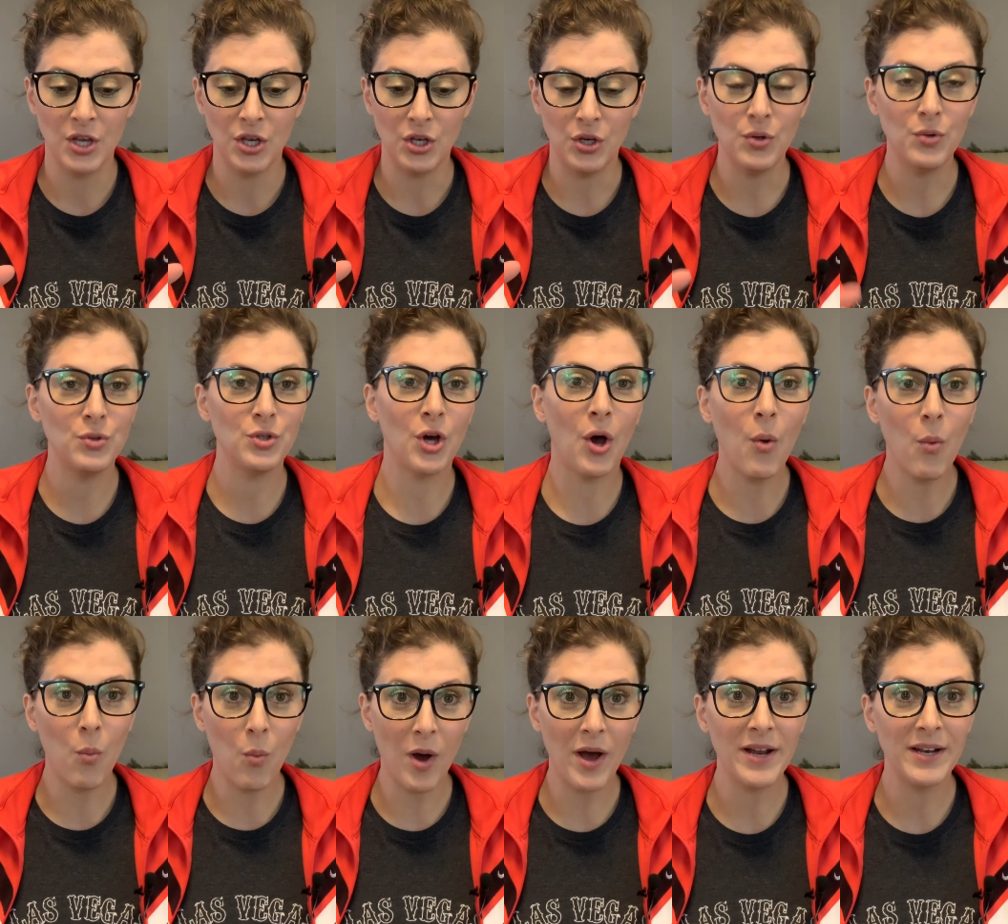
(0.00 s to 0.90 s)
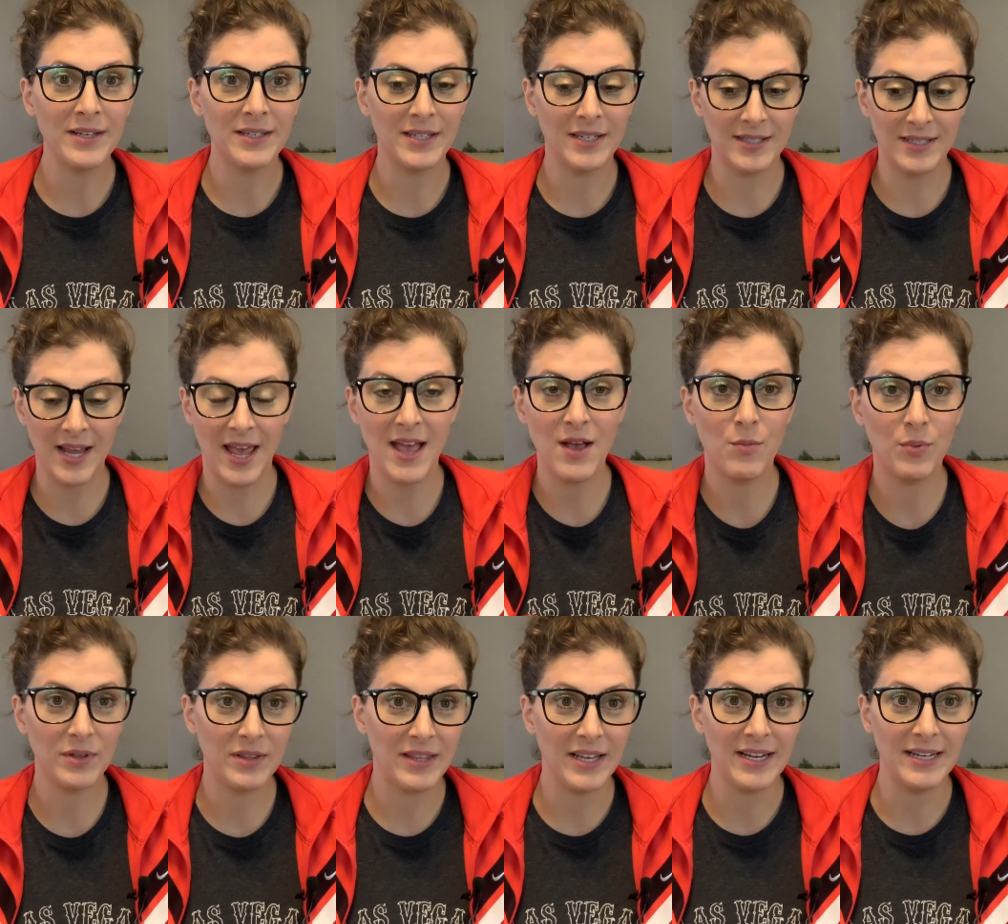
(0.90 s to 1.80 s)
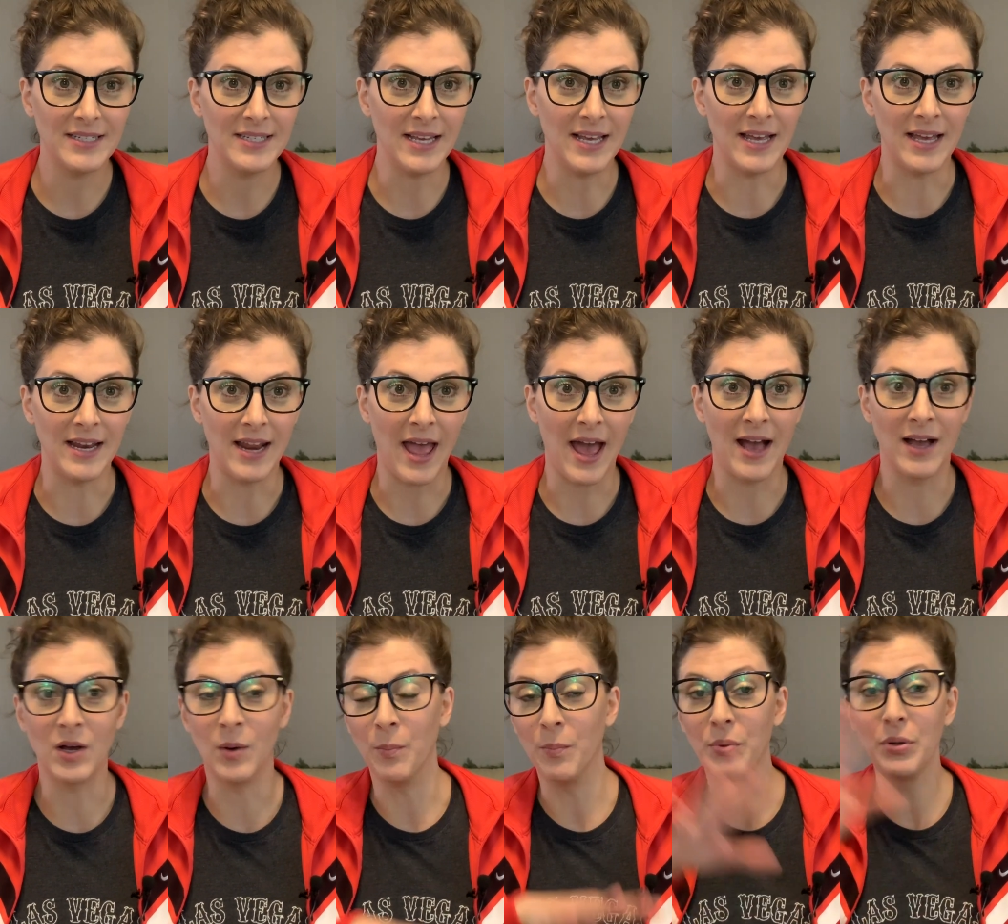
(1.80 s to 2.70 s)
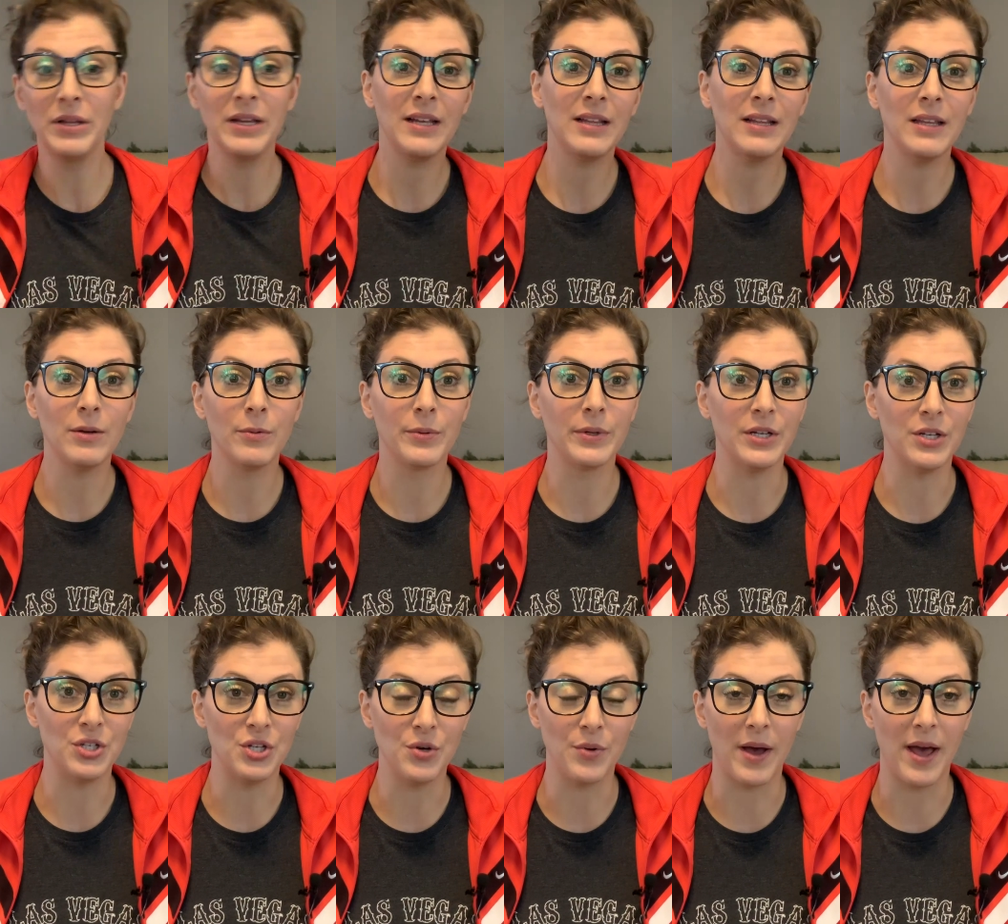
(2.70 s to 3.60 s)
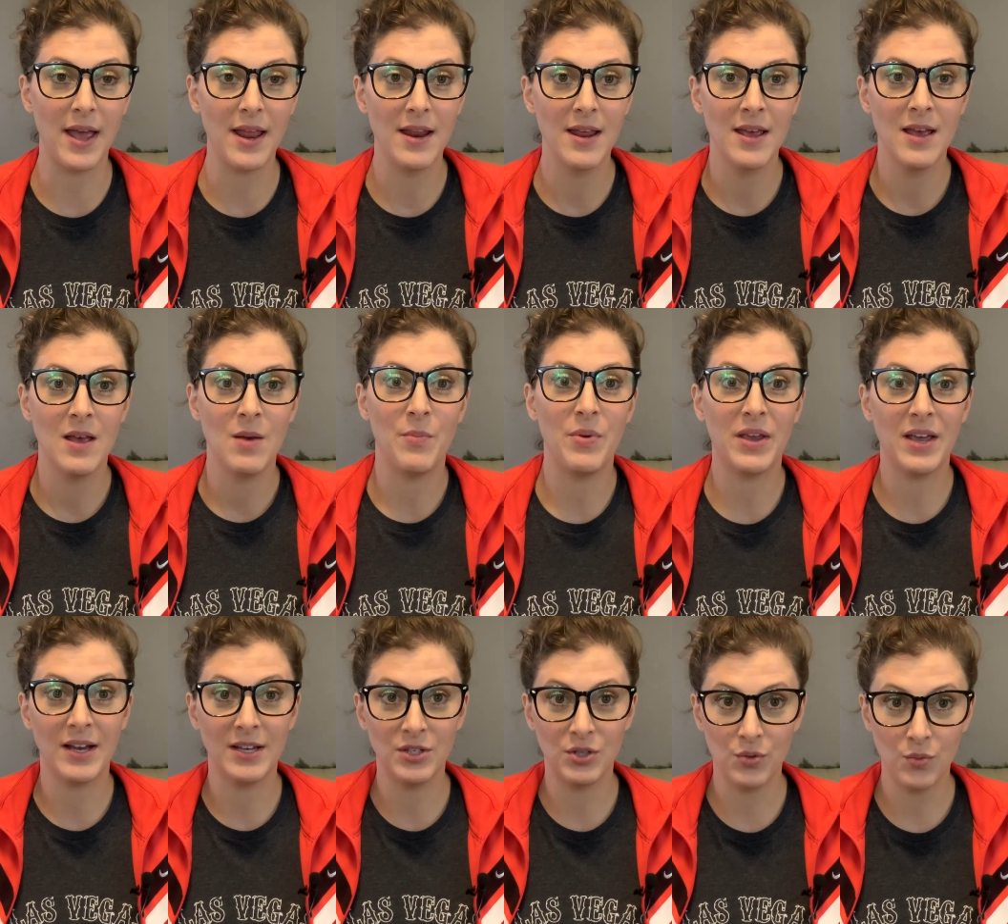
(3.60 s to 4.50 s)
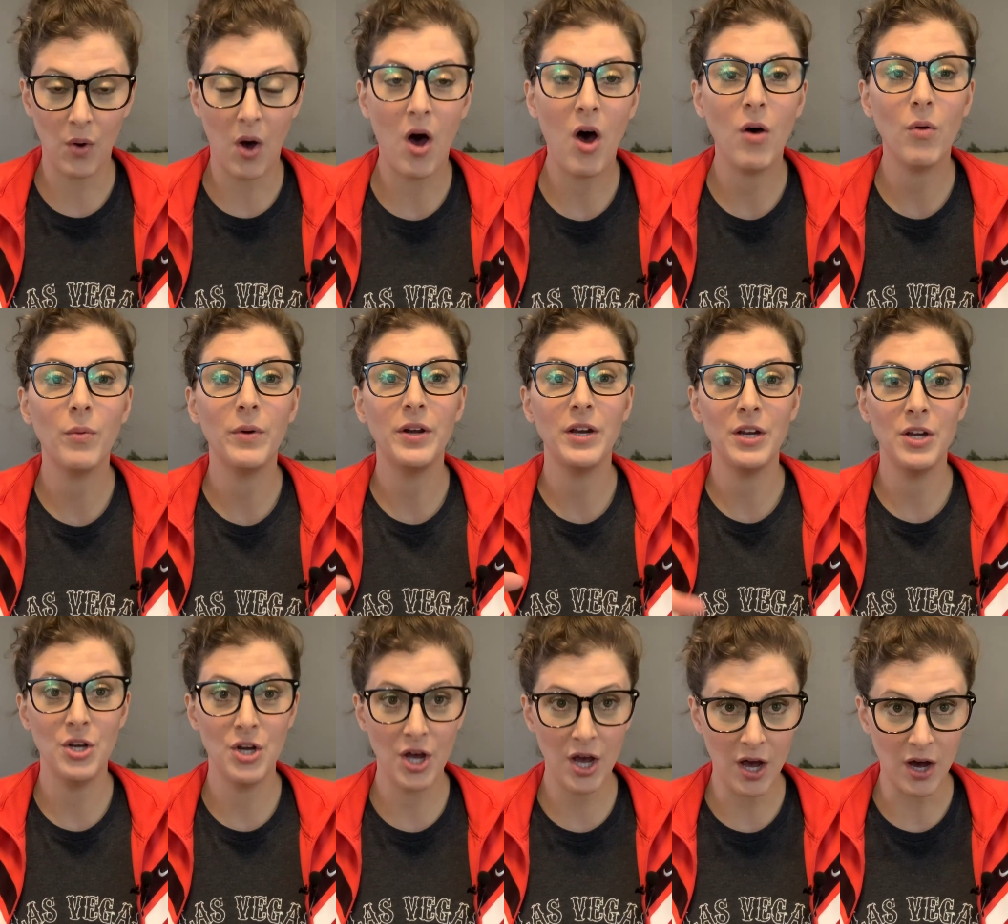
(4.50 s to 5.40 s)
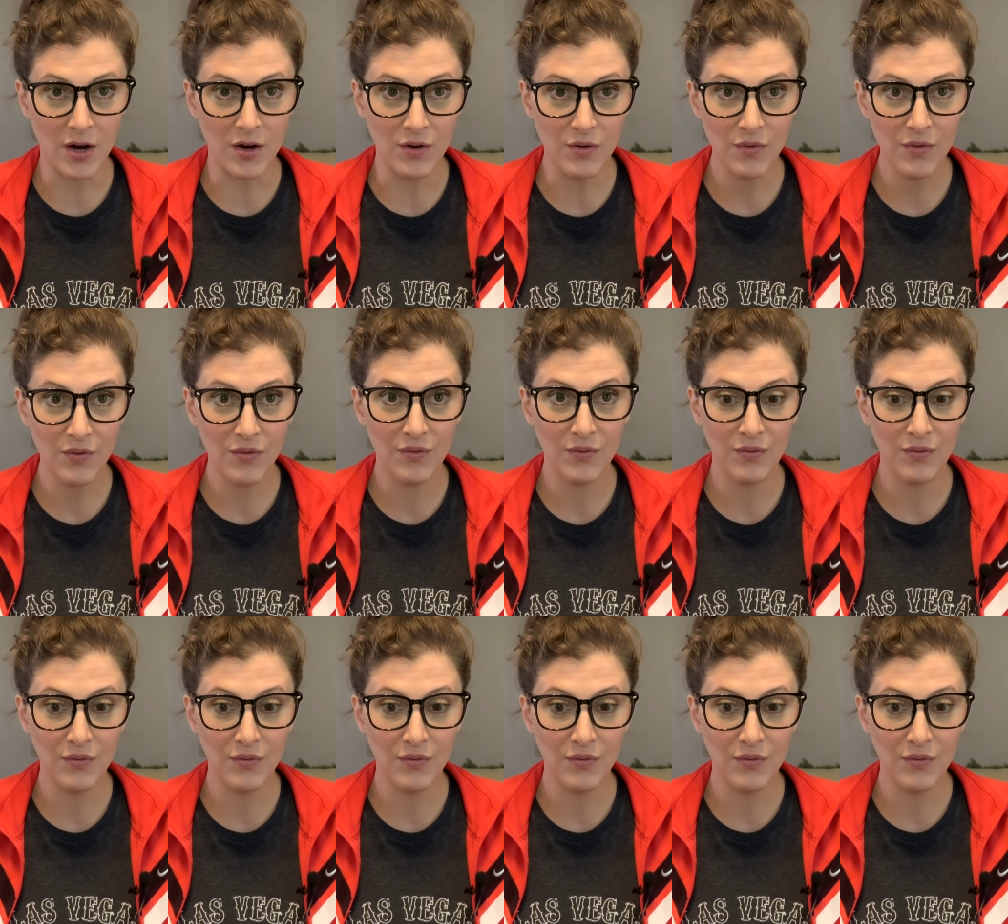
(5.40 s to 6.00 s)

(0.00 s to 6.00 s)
you don't want to take what they did and completely redo it, because you already know